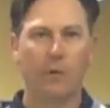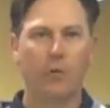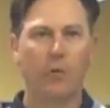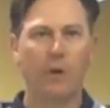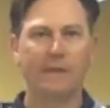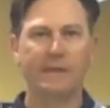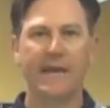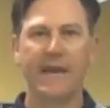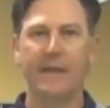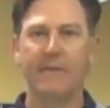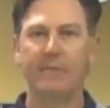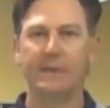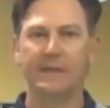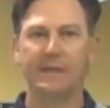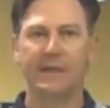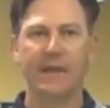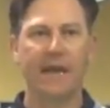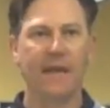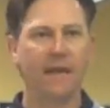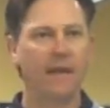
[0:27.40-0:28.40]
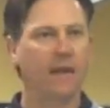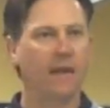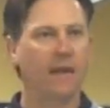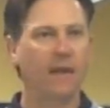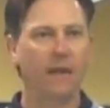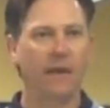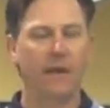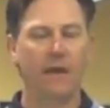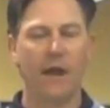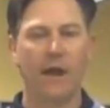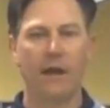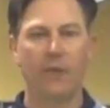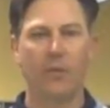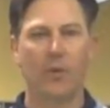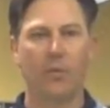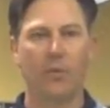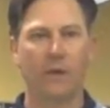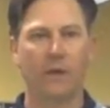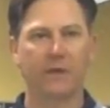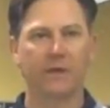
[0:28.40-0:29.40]
what's happened today in
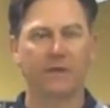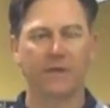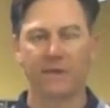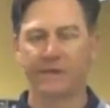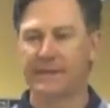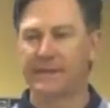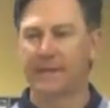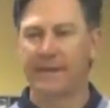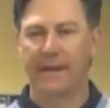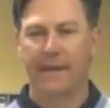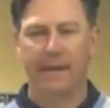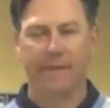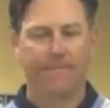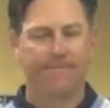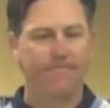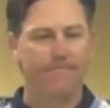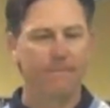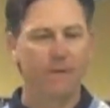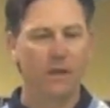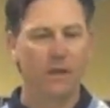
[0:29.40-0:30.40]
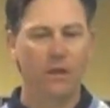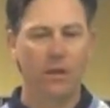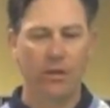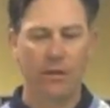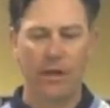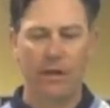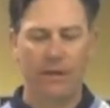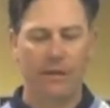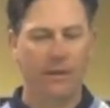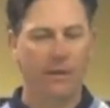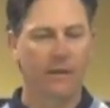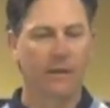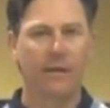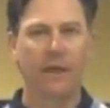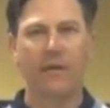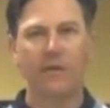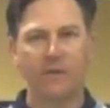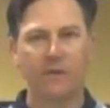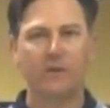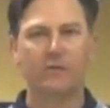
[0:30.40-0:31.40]
automobiles is, you know, you'd
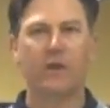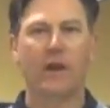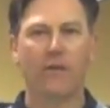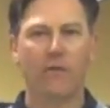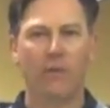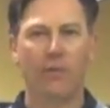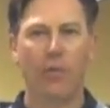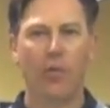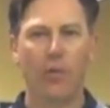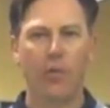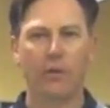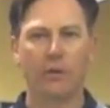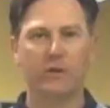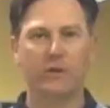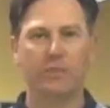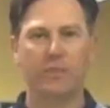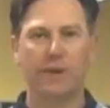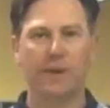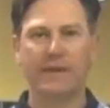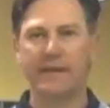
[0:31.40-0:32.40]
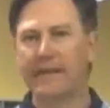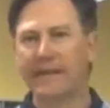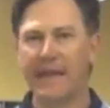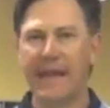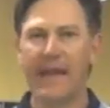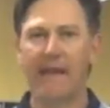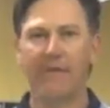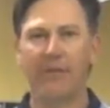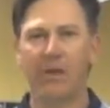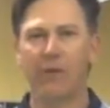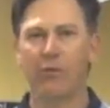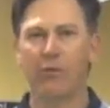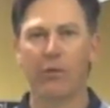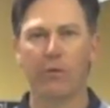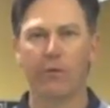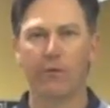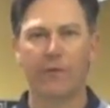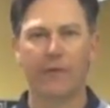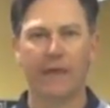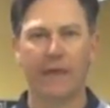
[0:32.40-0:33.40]
love to drive a Porsche, but it didn't have any
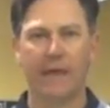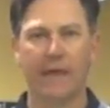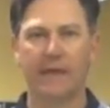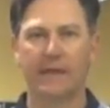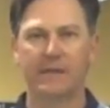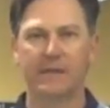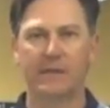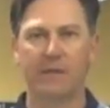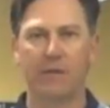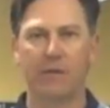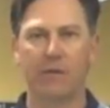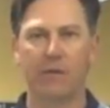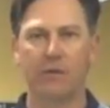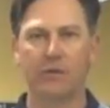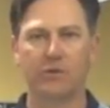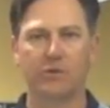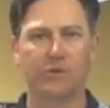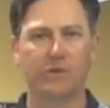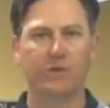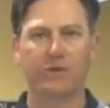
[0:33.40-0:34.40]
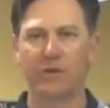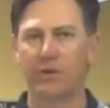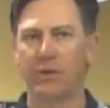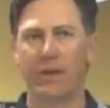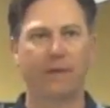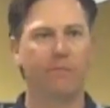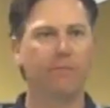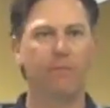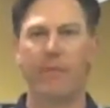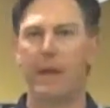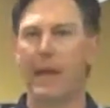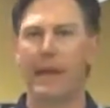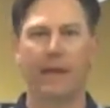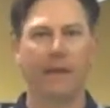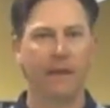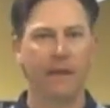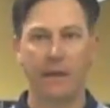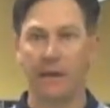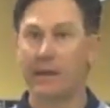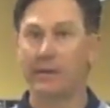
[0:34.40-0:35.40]
room for the kids in the groceries, so they
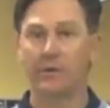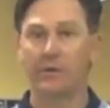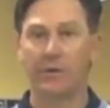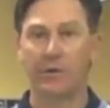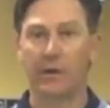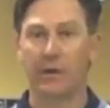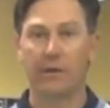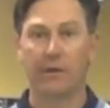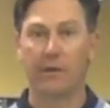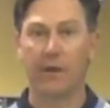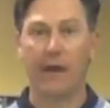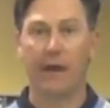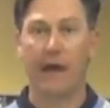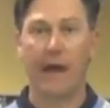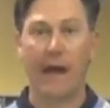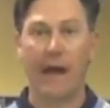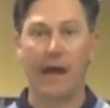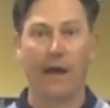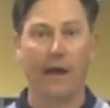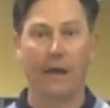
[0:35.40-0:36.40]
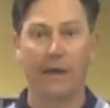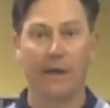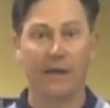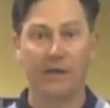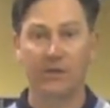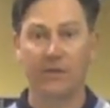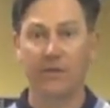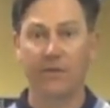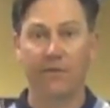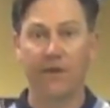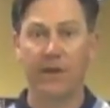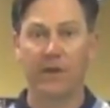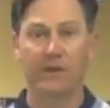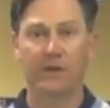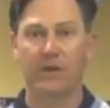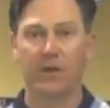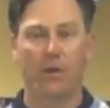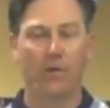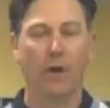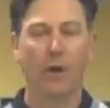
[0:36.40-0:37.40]
made it into an SUV.
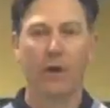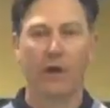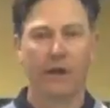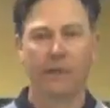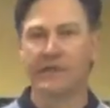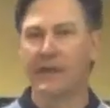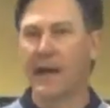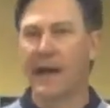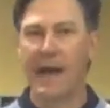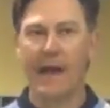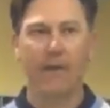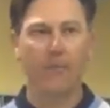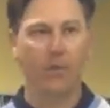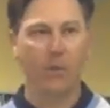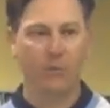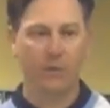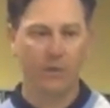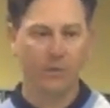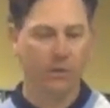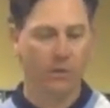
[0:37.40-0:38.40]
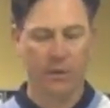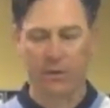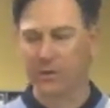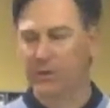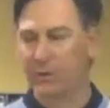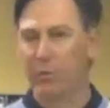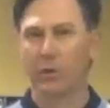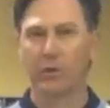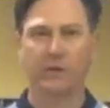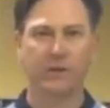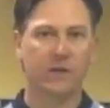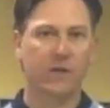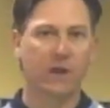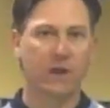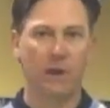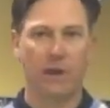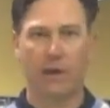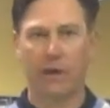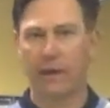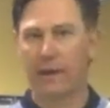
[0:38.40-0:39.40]
So it's a hybrid between a sports
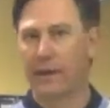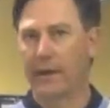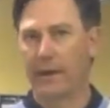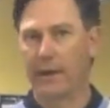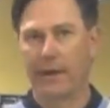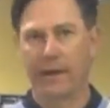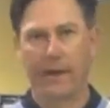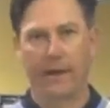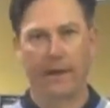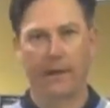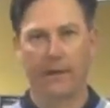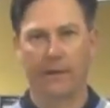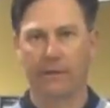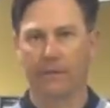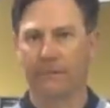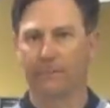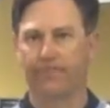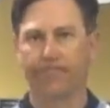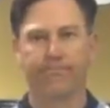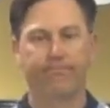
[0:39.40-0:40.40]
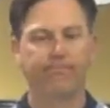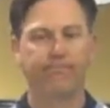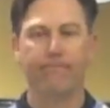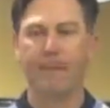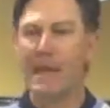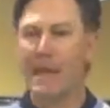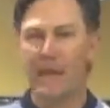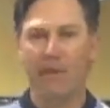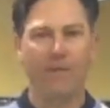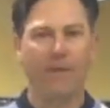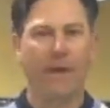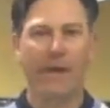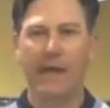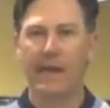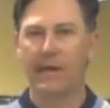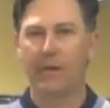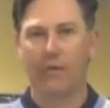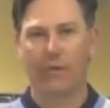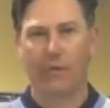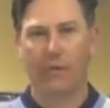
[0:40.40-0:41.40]
car and a
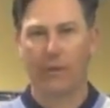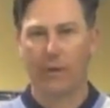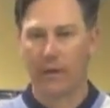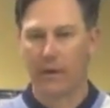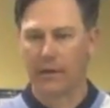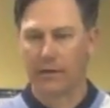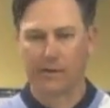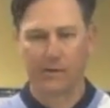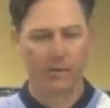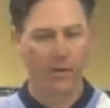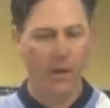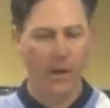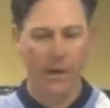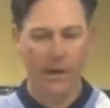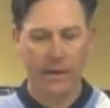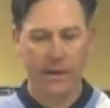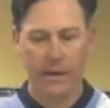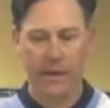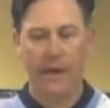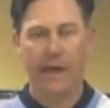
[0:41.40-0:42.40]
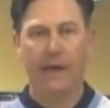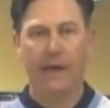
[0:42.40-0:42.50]
minivan or a truck,